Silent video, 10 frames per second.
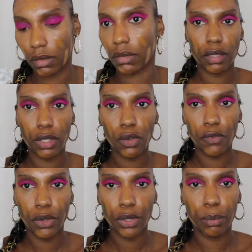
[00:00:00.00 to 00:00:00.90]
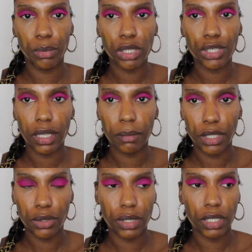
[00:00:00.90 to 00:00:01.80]
So for the brush I'll be
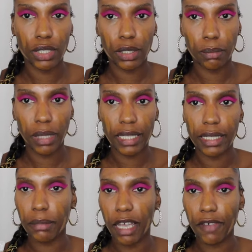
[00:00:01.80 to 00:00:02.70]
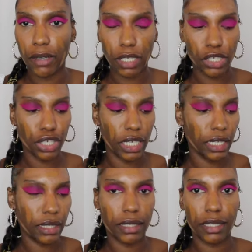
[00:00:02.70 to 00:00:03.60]
using to blend in my foundation
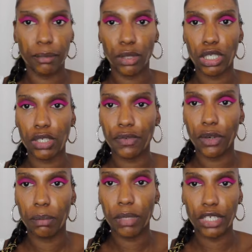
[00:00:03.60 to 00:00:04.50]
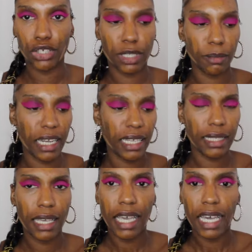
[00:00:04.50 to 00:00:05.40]
is this brush from BH
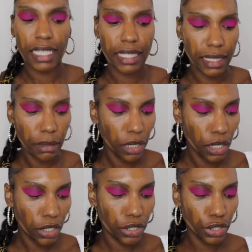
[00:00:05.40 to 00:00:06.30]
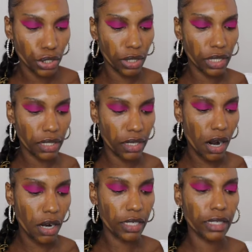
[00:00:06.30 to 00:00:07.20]
Cosmetics. It's similar to the
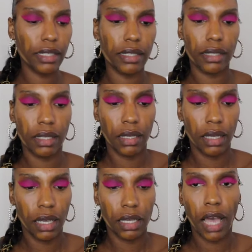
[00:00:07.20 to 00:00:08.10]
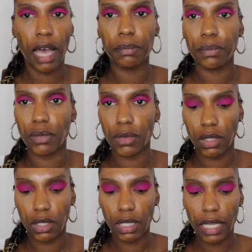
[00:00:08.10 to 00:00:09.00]
Nars, to
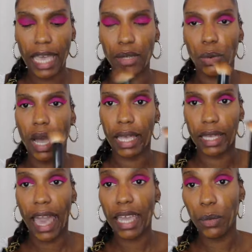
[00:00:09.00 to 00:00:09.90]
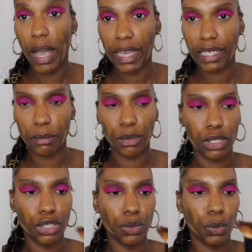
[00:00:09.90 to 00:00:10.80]
the NYX
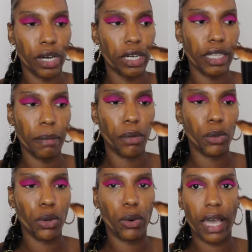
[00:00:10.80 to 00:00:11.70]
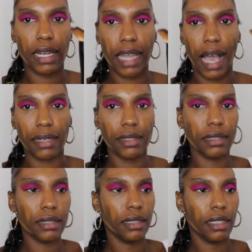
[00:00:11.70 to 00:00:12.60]
brush, where they both go at an
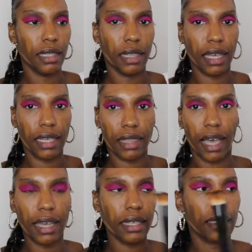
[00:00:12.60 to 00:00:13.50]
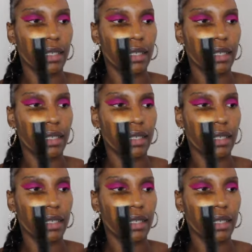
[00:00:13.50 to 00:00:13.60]
angle like that,